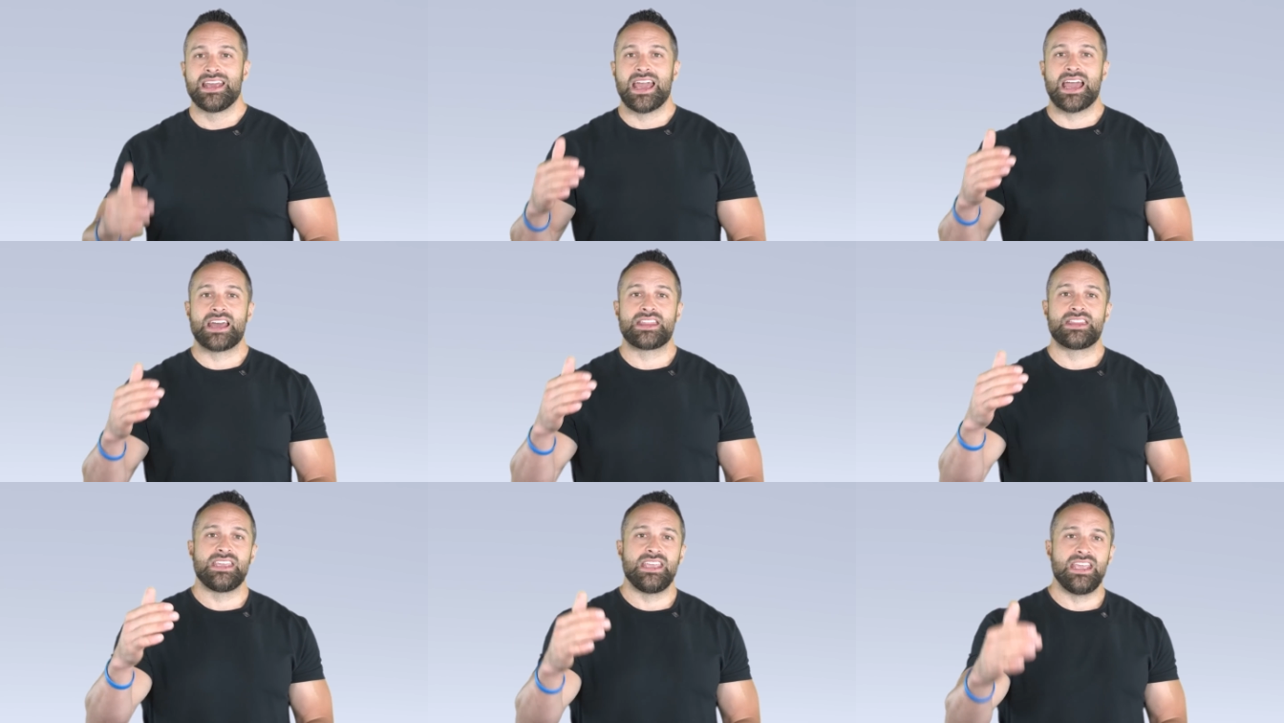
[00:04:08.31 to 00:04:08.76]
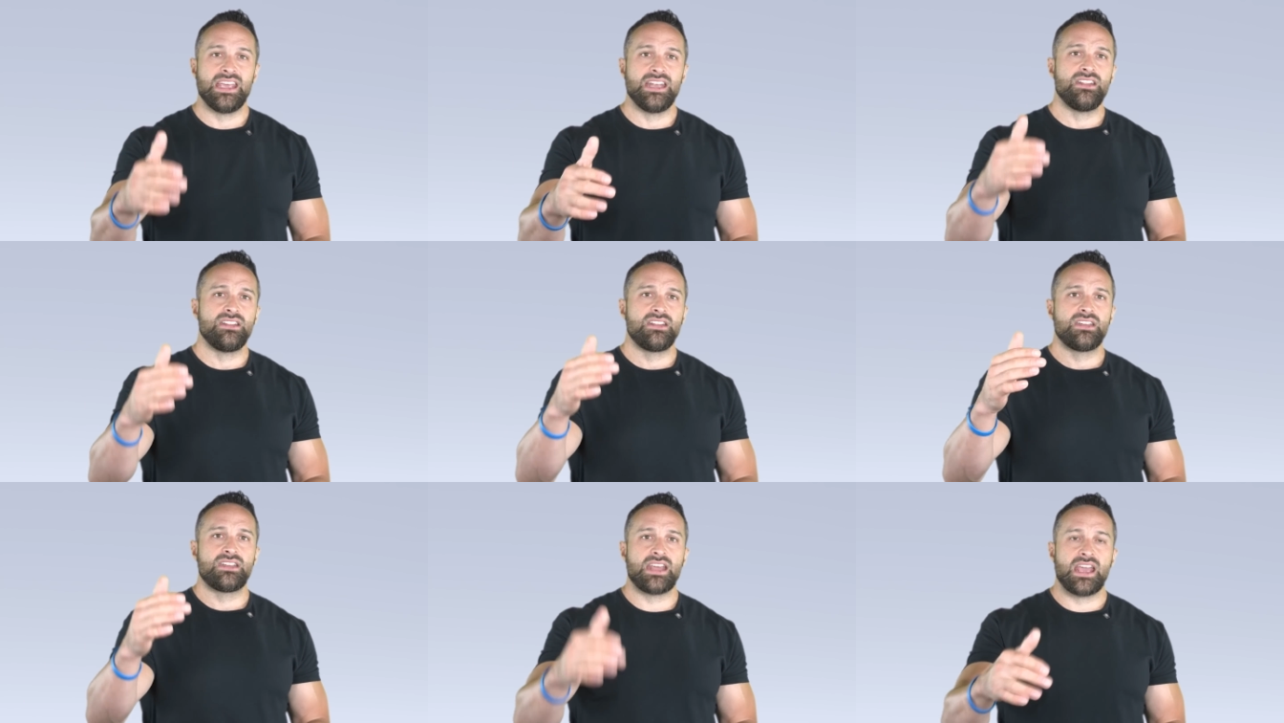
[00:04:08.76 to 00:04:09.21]
At the end
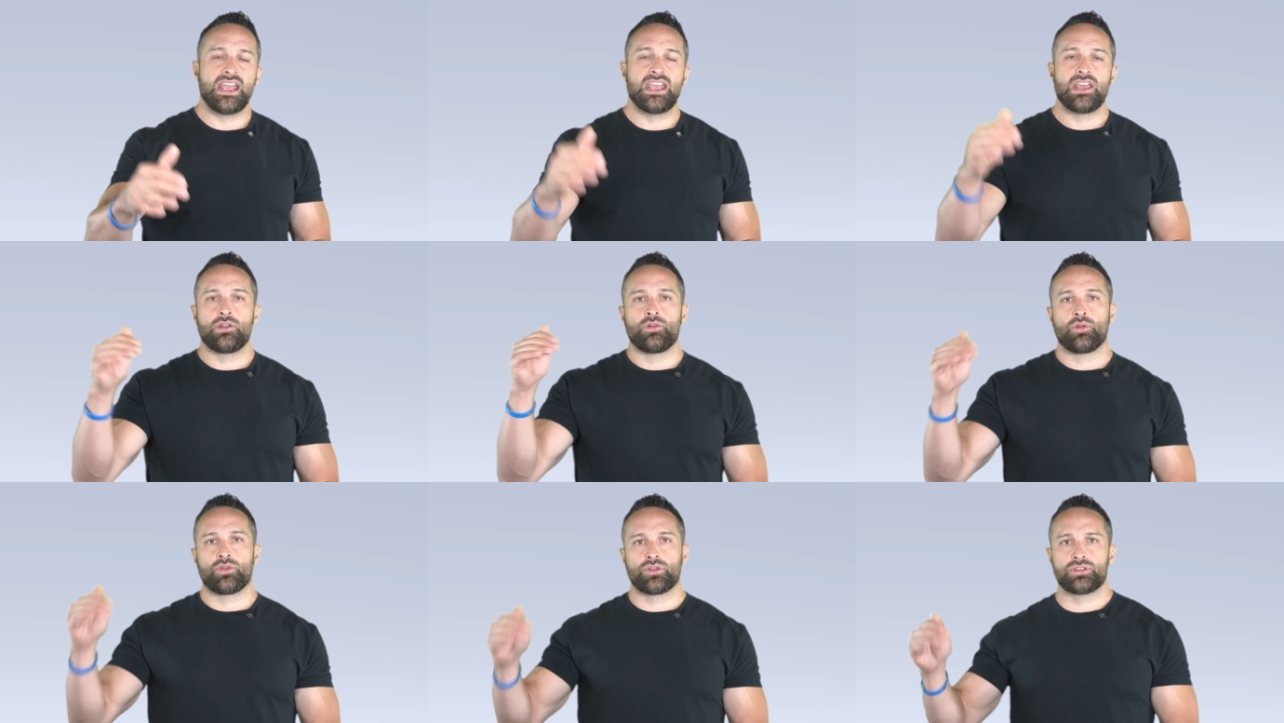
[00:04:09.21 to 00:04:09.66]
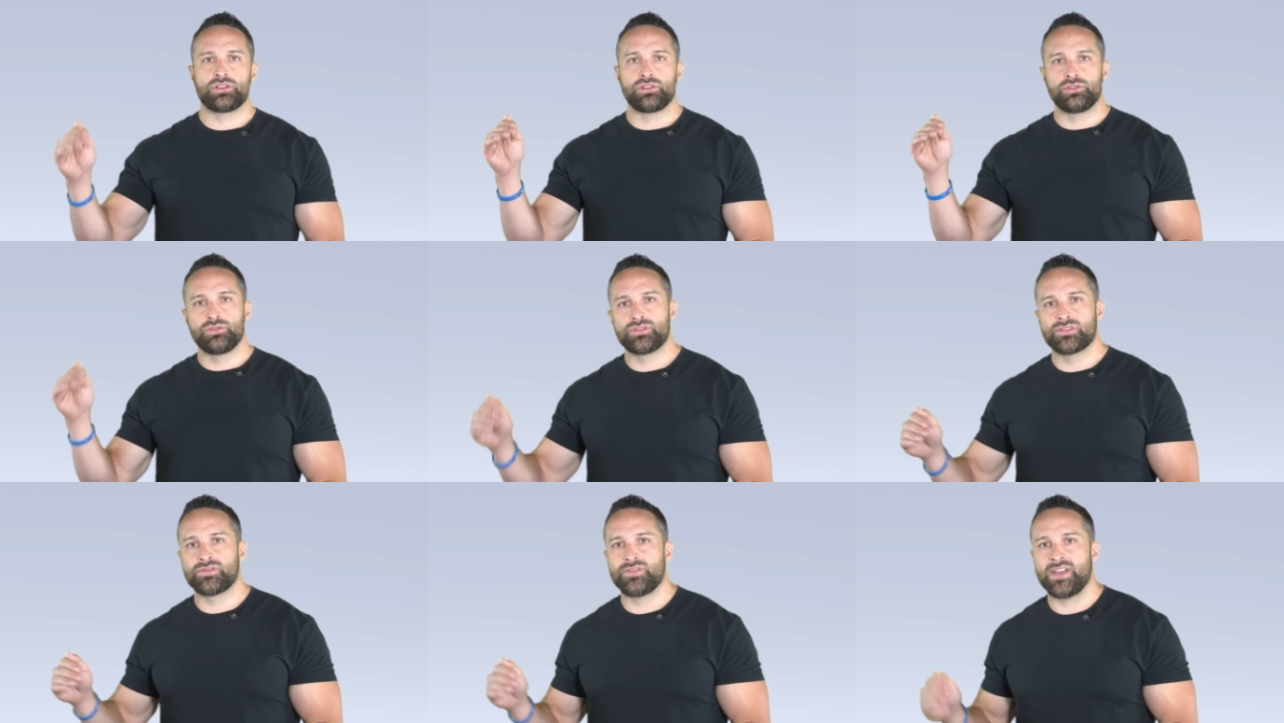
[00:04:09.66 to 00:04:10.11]
of the day, in order to
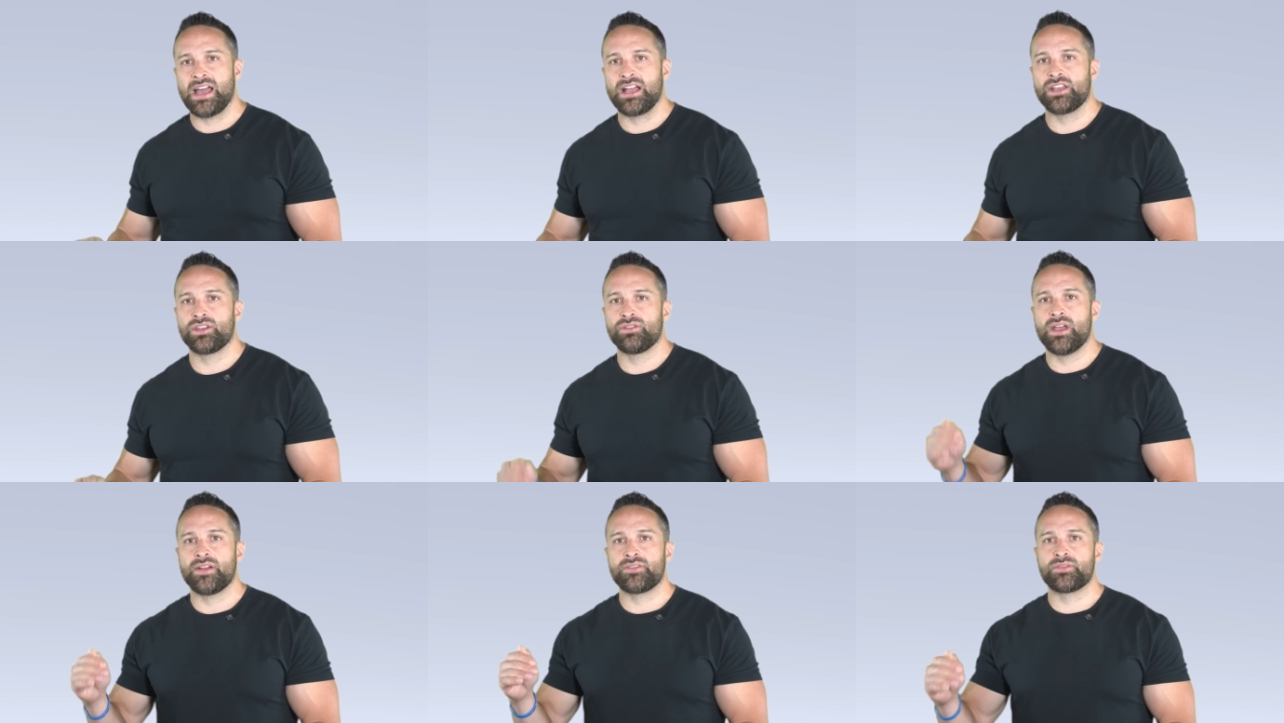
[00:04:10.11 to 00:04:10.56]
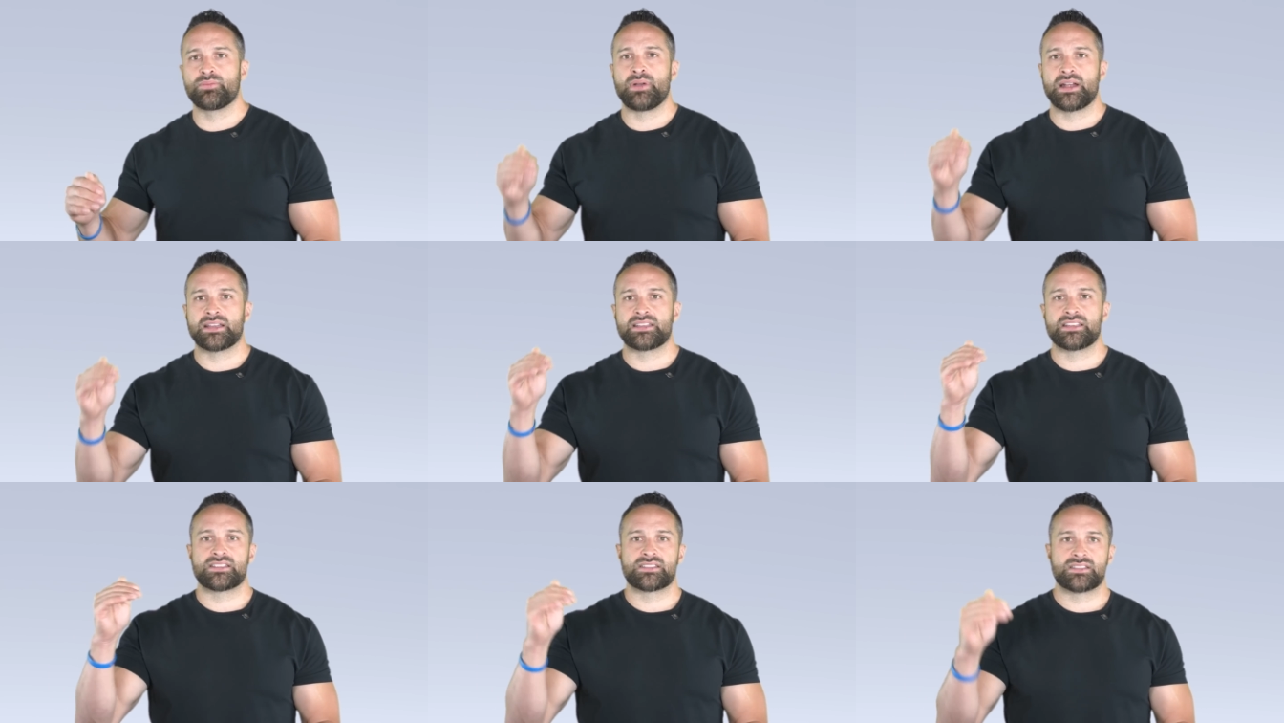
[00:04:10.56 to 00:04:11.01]
lose fat, you have to
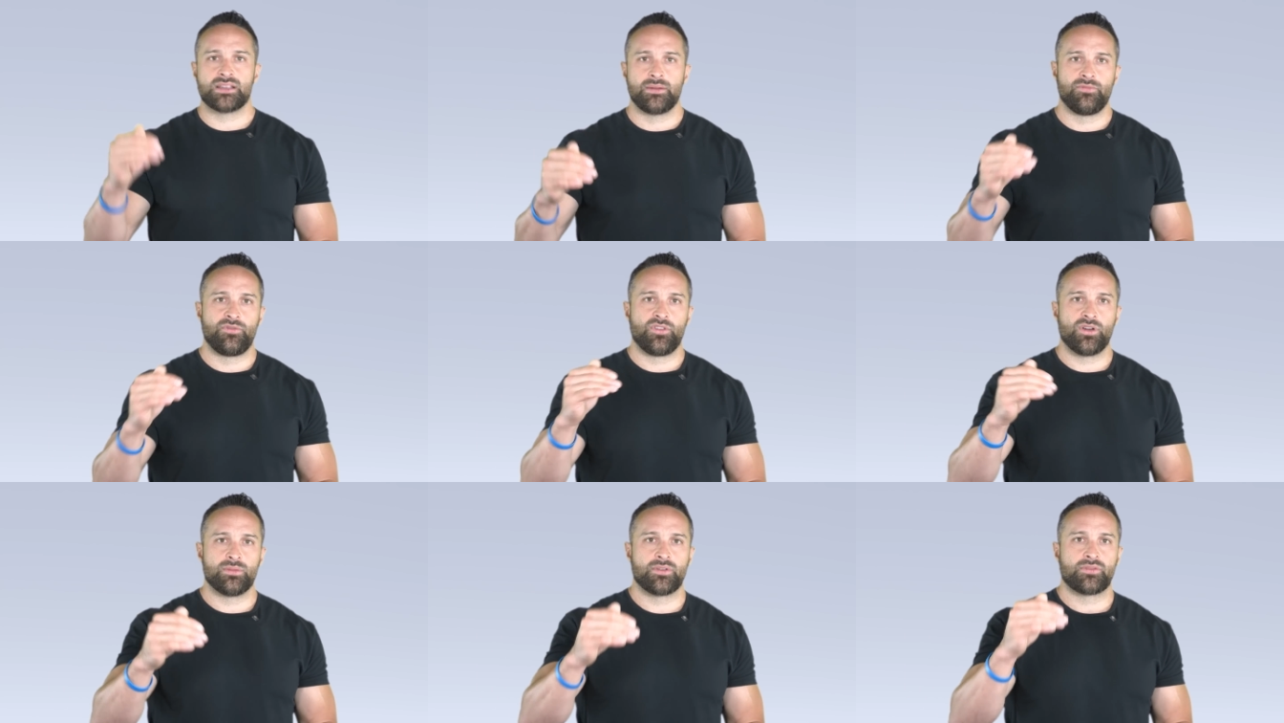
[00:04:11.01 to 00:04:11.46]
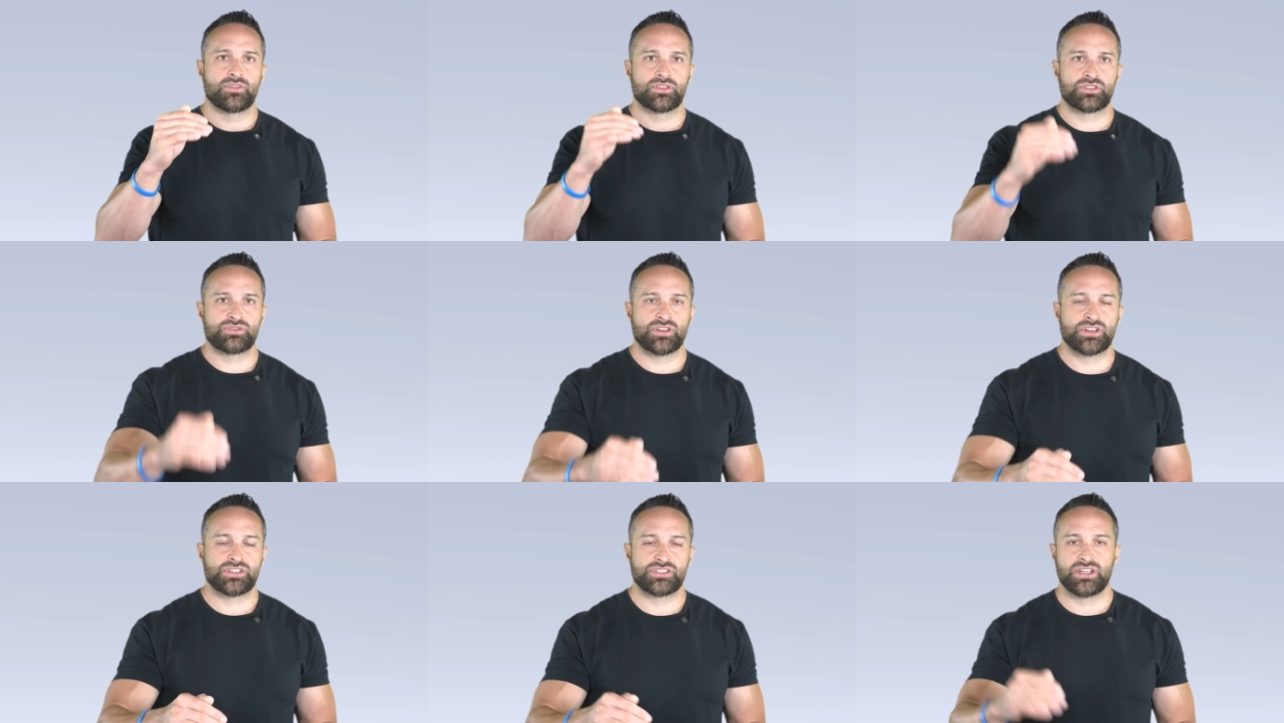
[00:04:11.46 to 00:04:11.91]
practice some form of
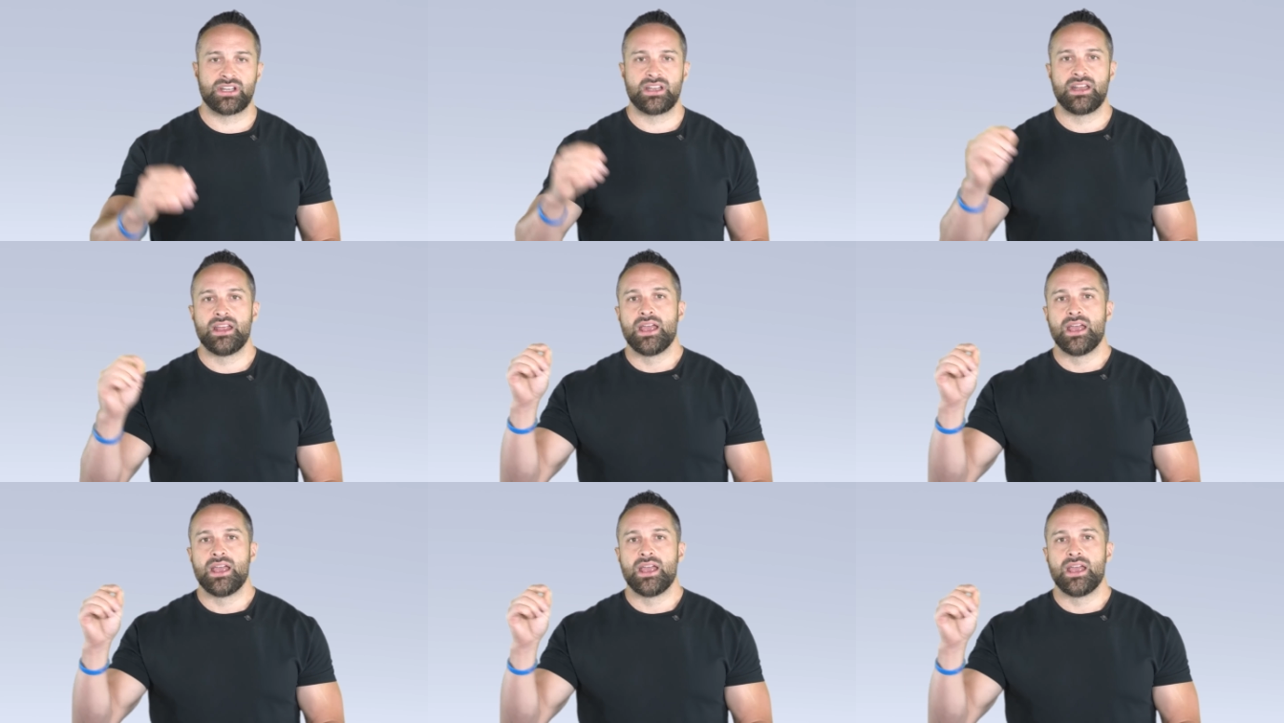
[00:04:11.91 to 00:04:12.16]
restriction,